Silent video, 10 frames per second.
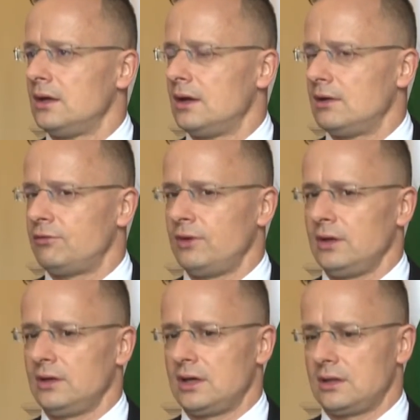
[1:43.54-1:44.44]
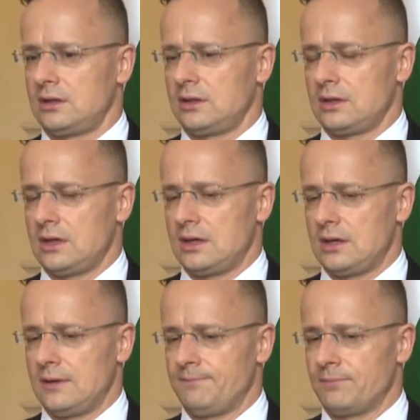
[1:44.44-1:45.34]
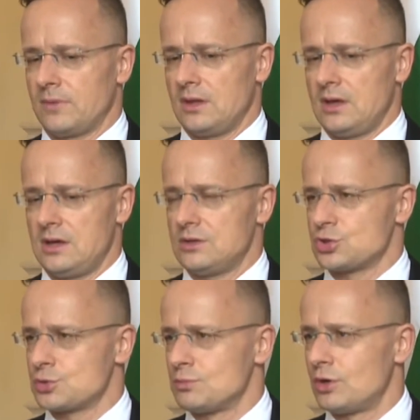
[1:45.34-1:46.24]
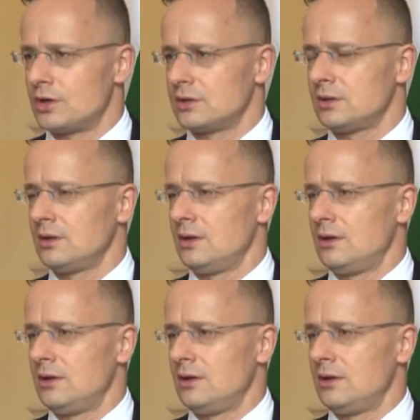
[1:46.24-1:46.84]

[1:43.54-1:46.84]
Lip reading: I think that a smart,